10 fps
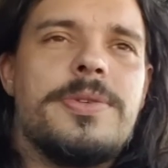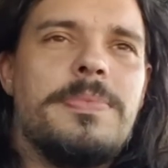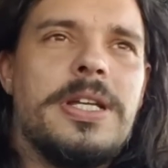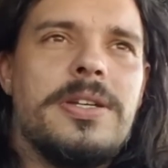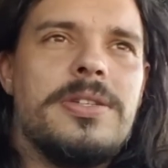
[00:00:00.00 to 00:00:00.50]

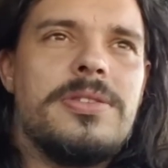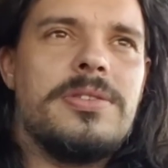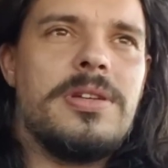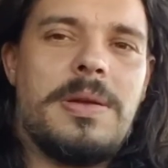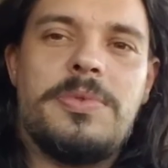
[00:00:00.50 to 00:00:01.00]

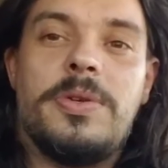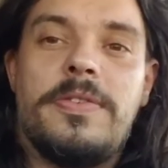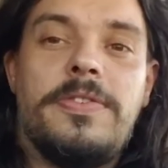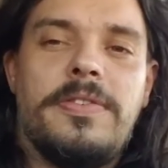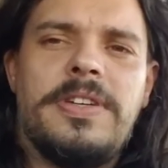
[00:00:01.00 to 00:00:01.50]
because I'm doing a
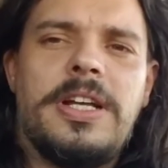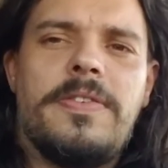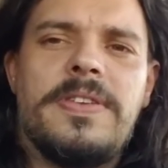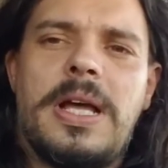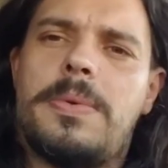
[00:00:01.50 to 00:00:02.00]
full video
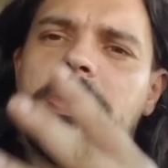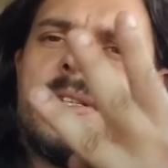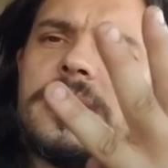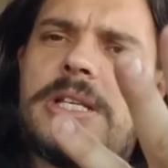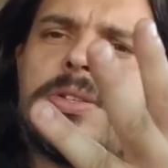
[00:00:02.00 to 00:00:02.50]
for that one,
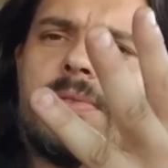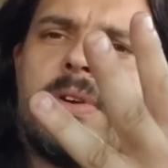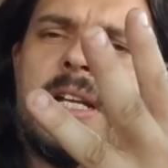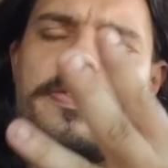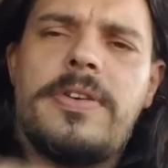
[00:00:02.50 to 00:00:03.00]
because there's
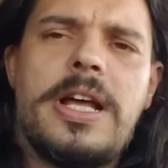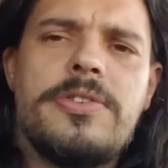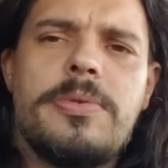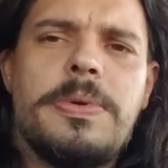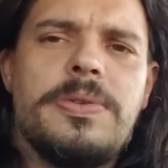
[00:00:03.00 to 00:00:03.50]
3 different
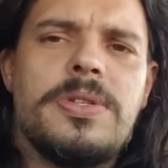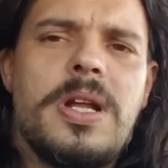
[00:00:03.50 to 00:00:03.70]
attributes,